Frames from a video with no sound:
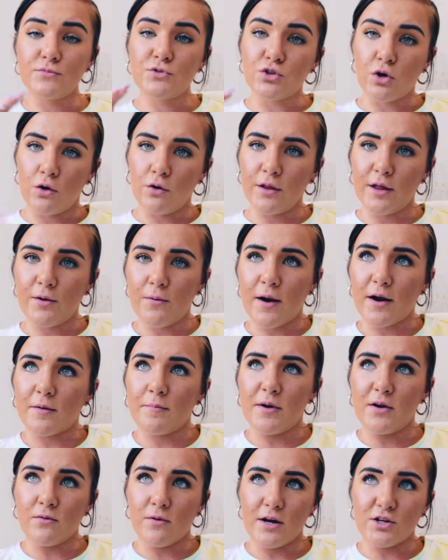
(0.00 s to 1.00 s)
totally
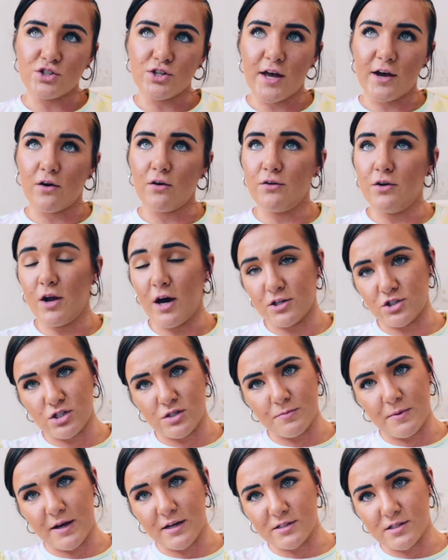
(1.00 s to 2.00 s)
recommend Rush Cycle, not
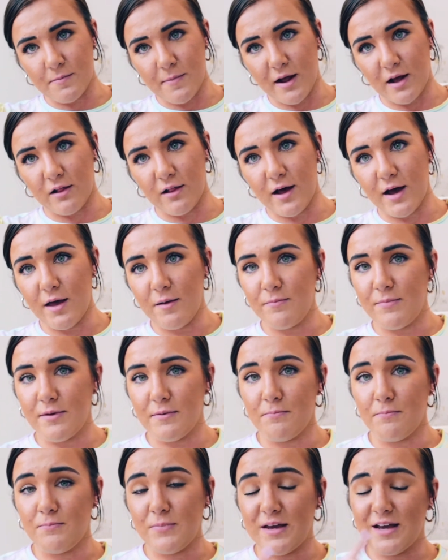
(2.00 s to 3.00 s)
just because they're my client, but
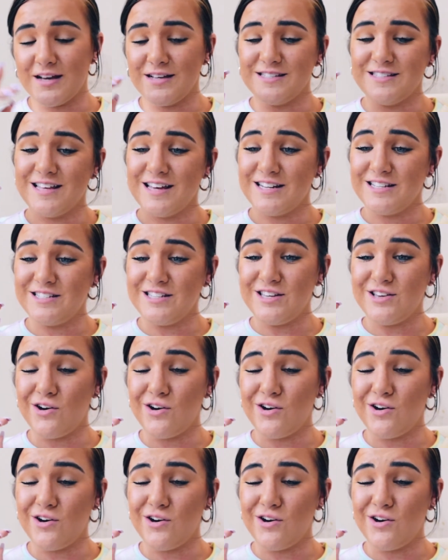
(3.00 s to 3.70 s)
because that is the